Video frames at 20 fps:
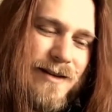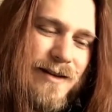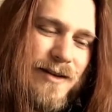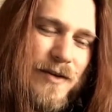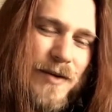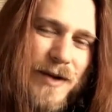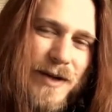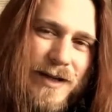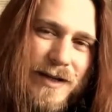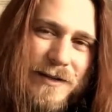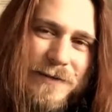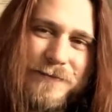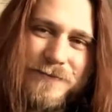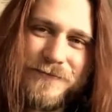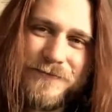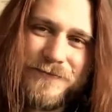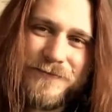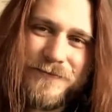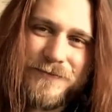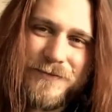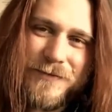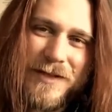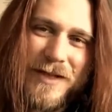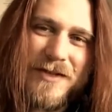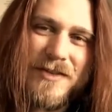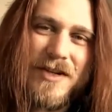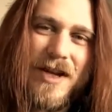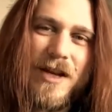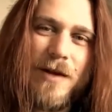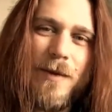Quickly they
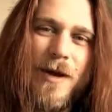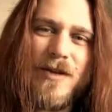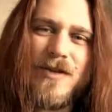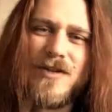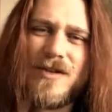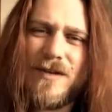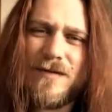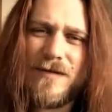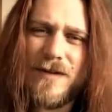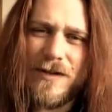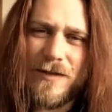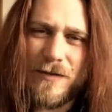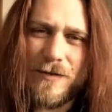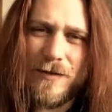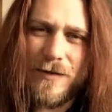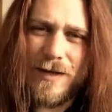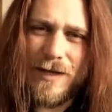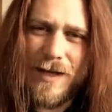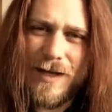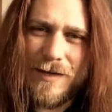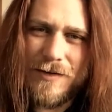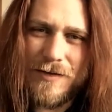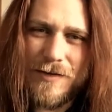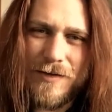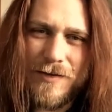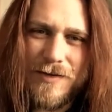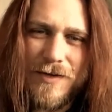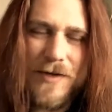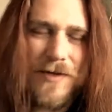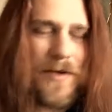set about sifting through the ash and
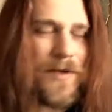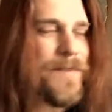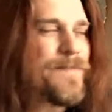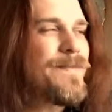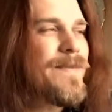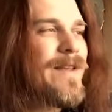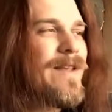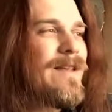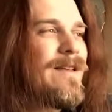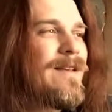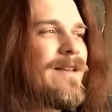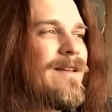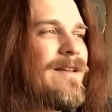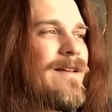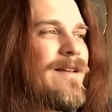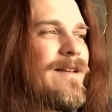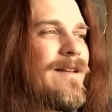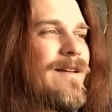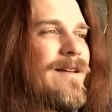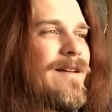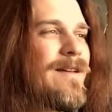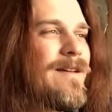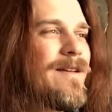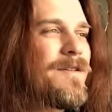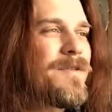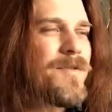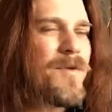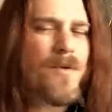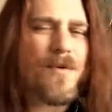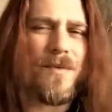cinder.
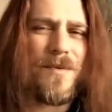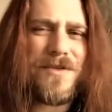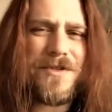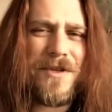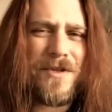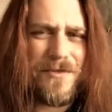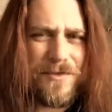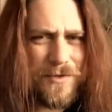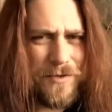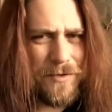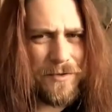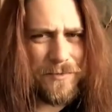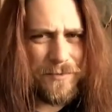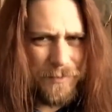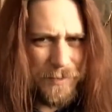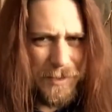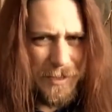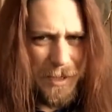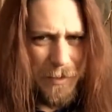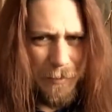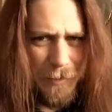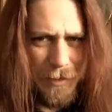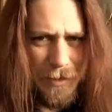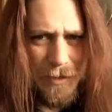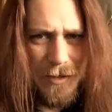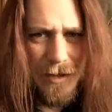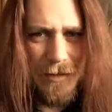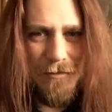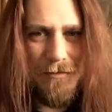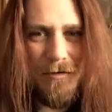Thor was not certain what they were
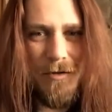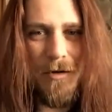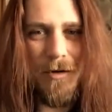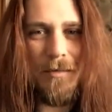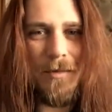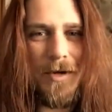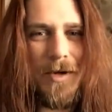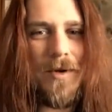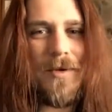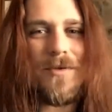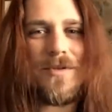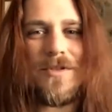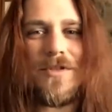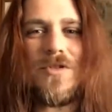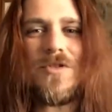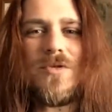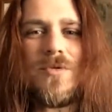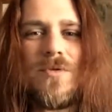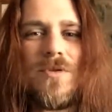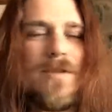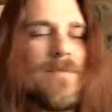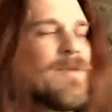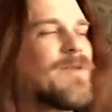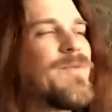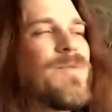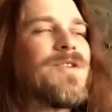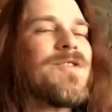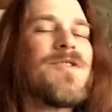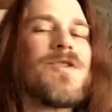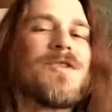looking for, but Odin assured him it
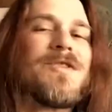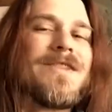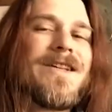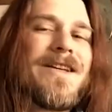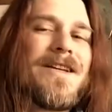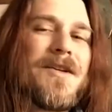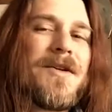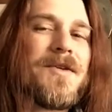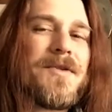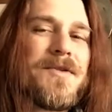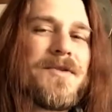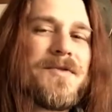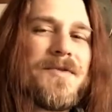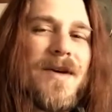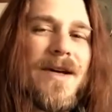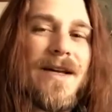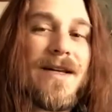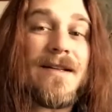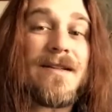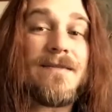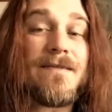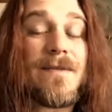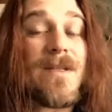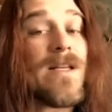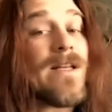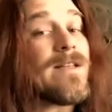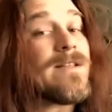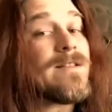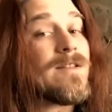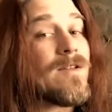would not take long to find,
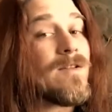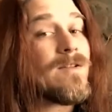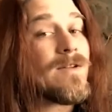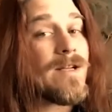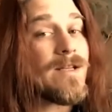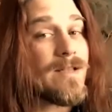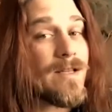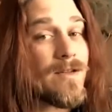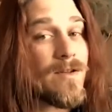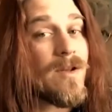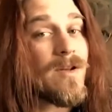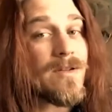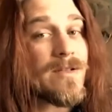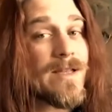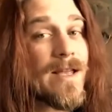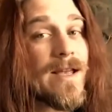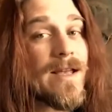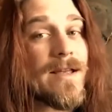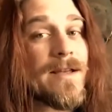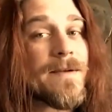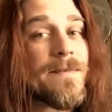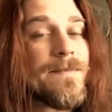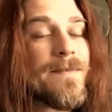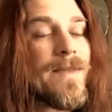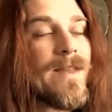and long it did not take.